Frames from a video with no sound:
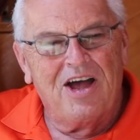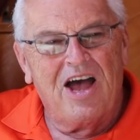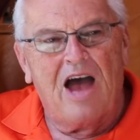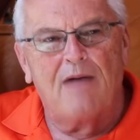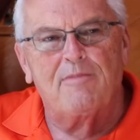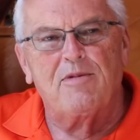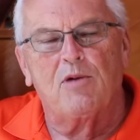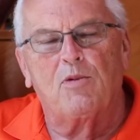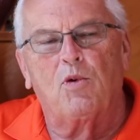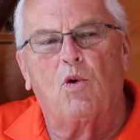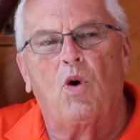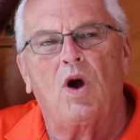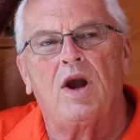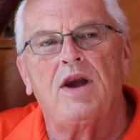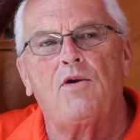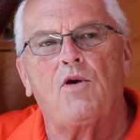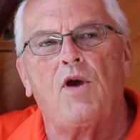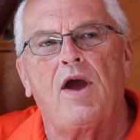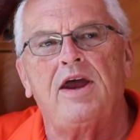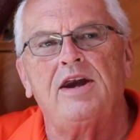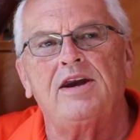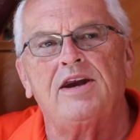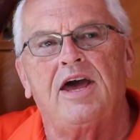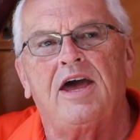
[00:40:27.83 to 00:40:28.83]
I remember one
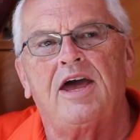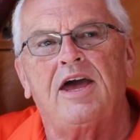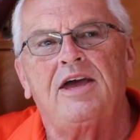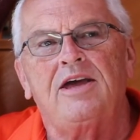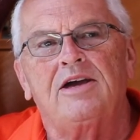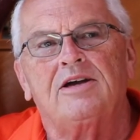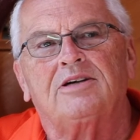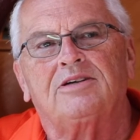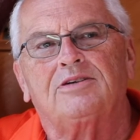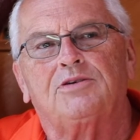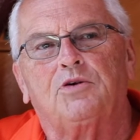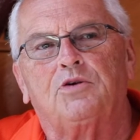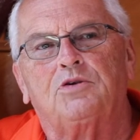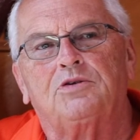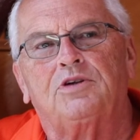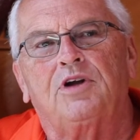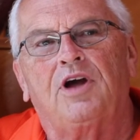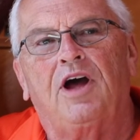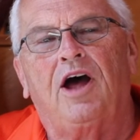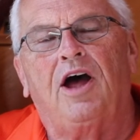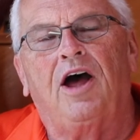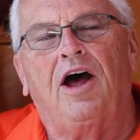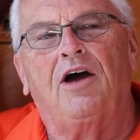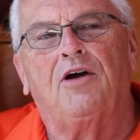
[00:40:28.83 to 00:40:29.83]
rainy day
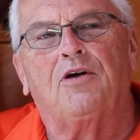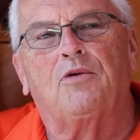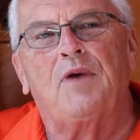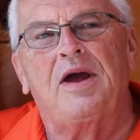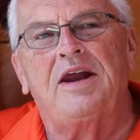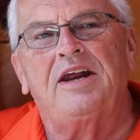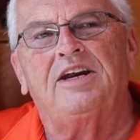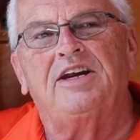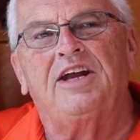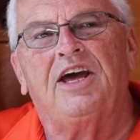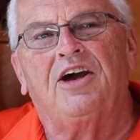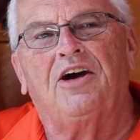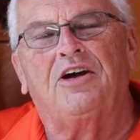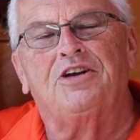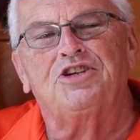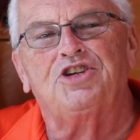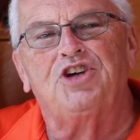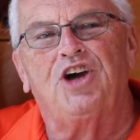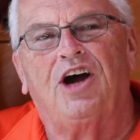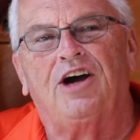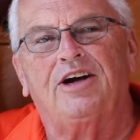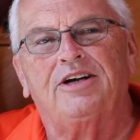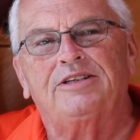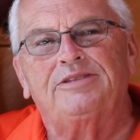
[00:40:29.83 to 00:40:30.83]
on
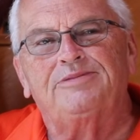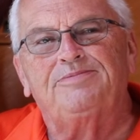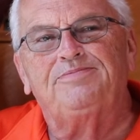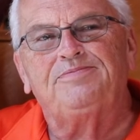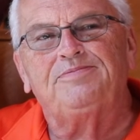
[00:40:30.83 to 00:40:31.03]
Jug,